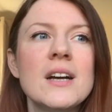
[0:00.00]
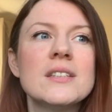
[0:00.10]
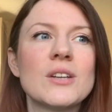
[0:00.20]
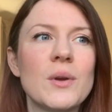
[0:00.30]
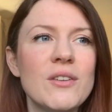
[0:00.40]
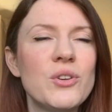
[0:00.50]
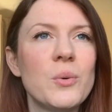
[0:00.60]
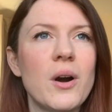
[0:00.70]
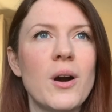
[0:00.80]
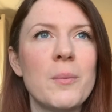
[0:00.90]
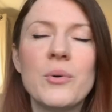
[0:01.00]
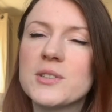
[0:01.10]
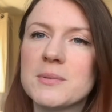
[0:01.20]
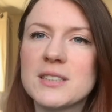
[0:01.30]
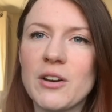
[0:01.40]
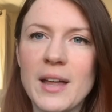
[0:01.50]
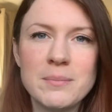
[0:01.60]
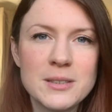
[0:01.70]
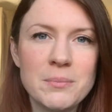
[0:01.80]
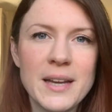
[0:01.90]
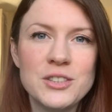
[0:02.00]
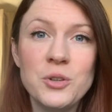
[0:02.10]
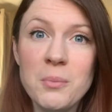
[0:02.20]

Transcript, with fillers: So if you are Portsmouth, Southampton based,